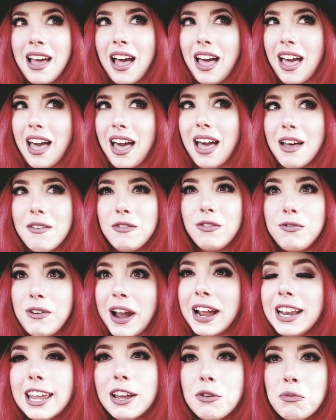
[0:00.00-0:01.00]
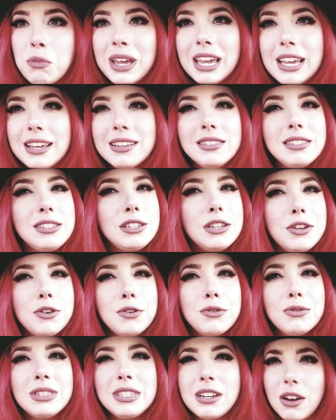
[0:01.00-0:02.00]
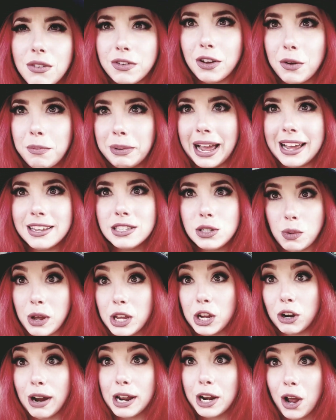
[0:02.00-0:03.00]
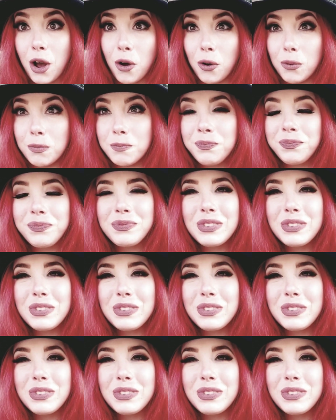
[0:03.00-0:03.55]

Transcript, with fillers: ah, finding ways to still feel blessed while you're at home.